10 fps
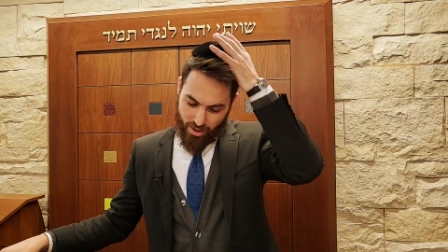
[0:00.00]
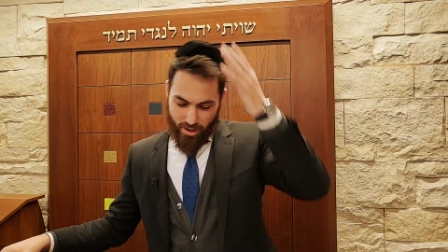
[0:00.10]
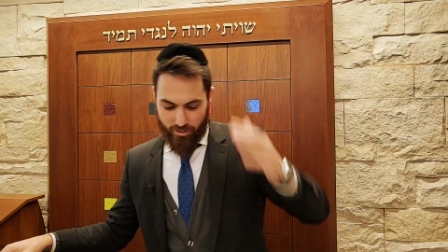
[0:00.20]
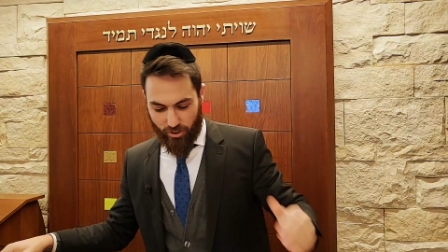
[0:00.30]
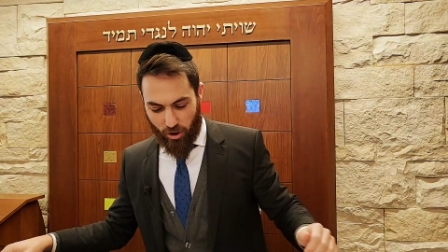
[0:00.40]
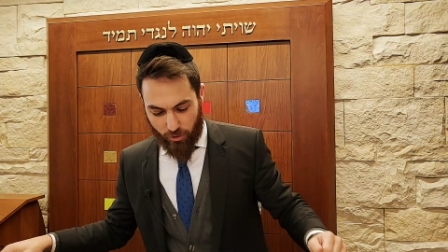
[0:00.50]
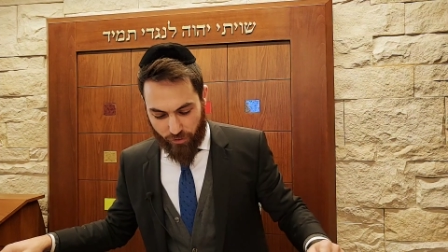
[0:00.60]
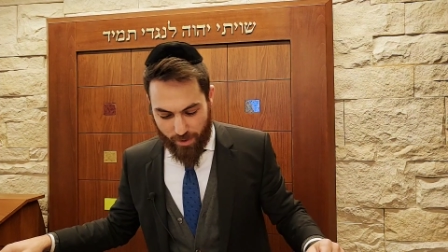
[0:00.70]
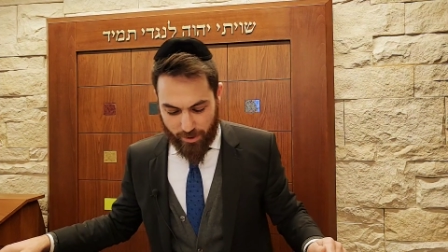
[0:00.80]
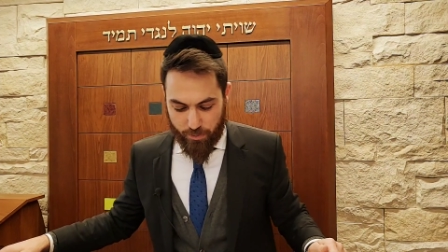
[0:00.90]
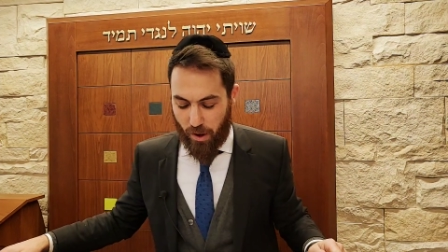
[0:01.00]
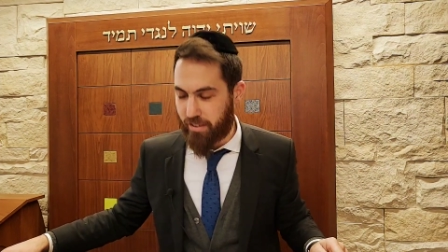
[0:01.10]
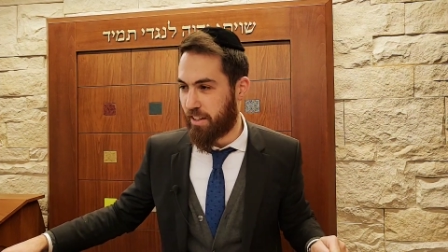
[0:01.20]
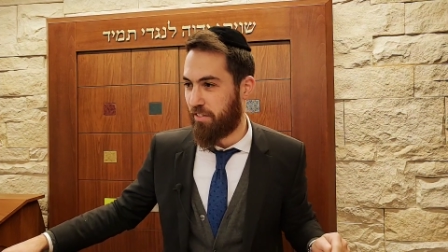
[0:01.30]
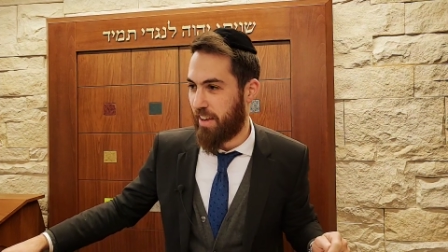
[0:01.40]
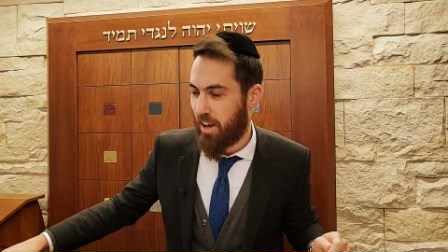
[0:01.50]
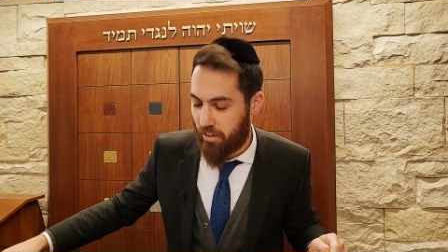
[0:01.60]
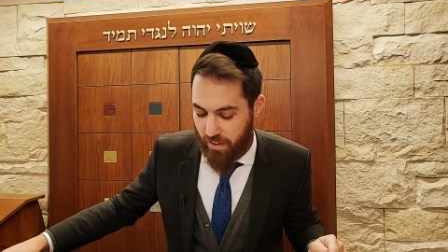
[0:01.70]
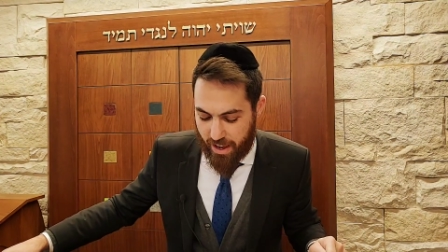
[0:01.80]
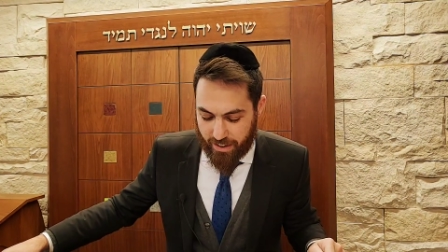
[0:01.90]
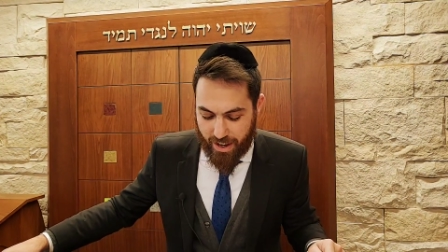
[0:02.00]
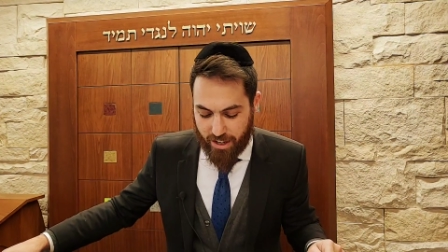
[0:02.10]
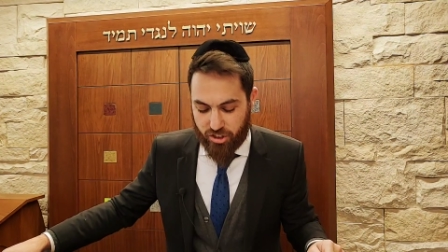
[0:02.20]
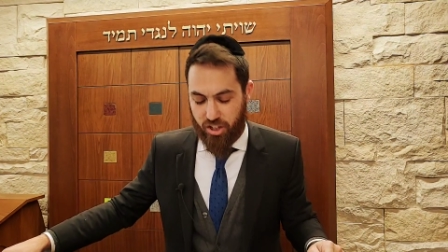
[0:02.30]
So famous pasuk: "Vayavik ish